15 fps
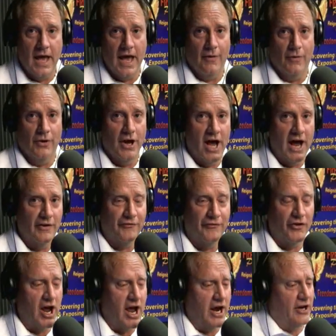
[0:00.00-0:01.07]
And we're not
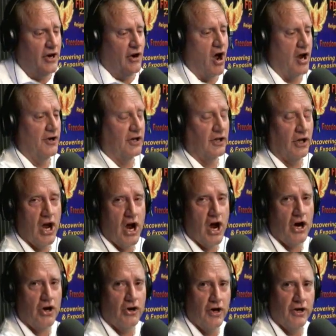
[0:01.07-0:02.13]
afraid here on Declare